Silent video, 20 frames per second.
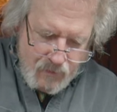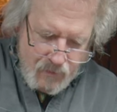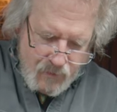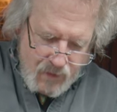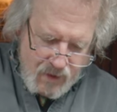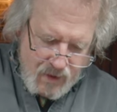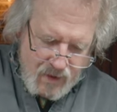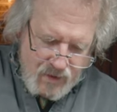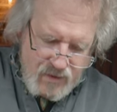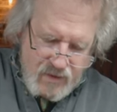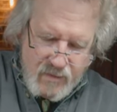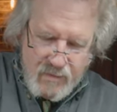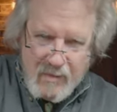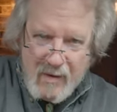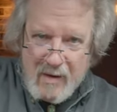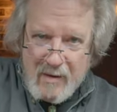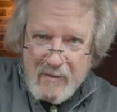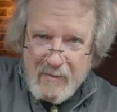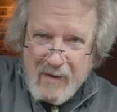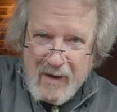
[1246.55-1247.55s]
because
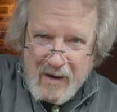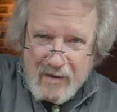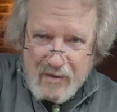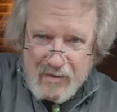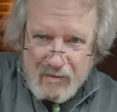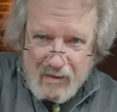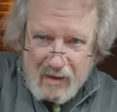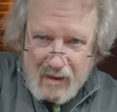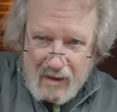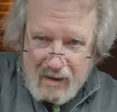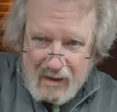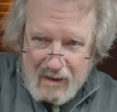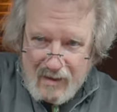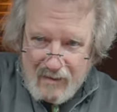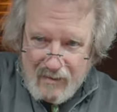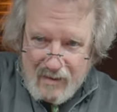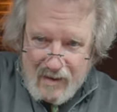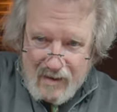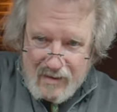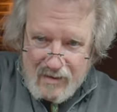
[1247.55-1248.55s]
manufacturing
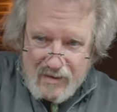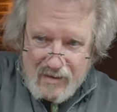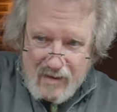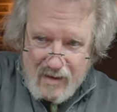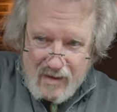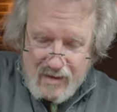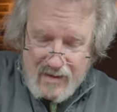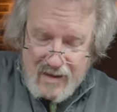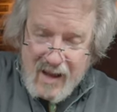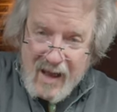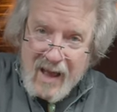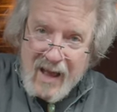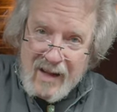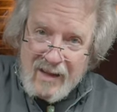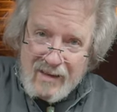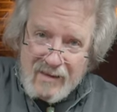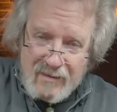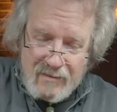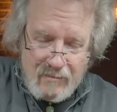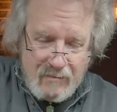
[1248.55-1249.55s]
is is not,
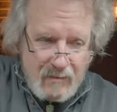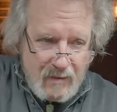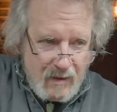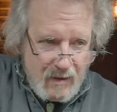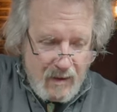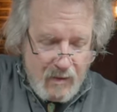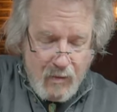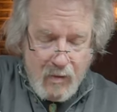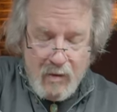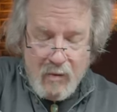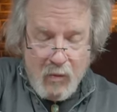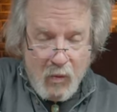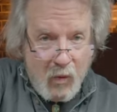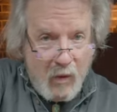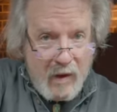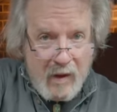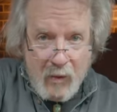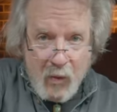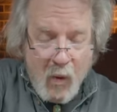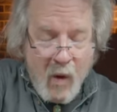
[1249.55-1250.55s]
you
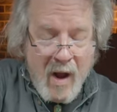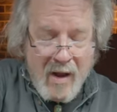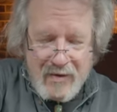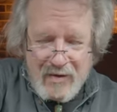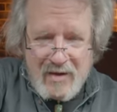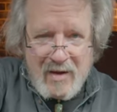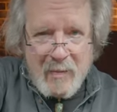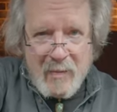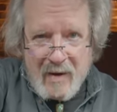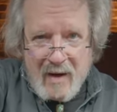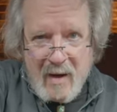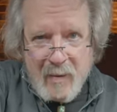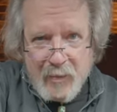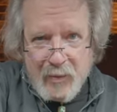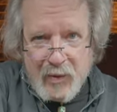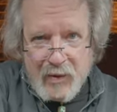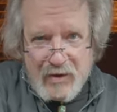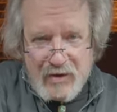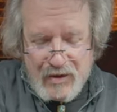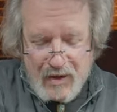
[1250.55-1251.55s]
it wants to be a
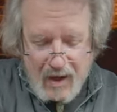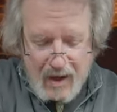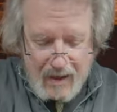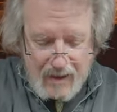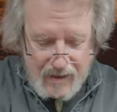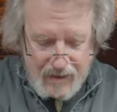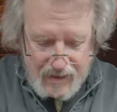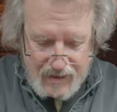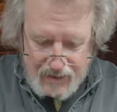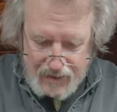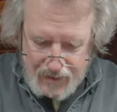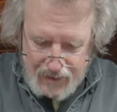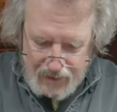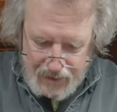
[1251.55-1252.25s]
precise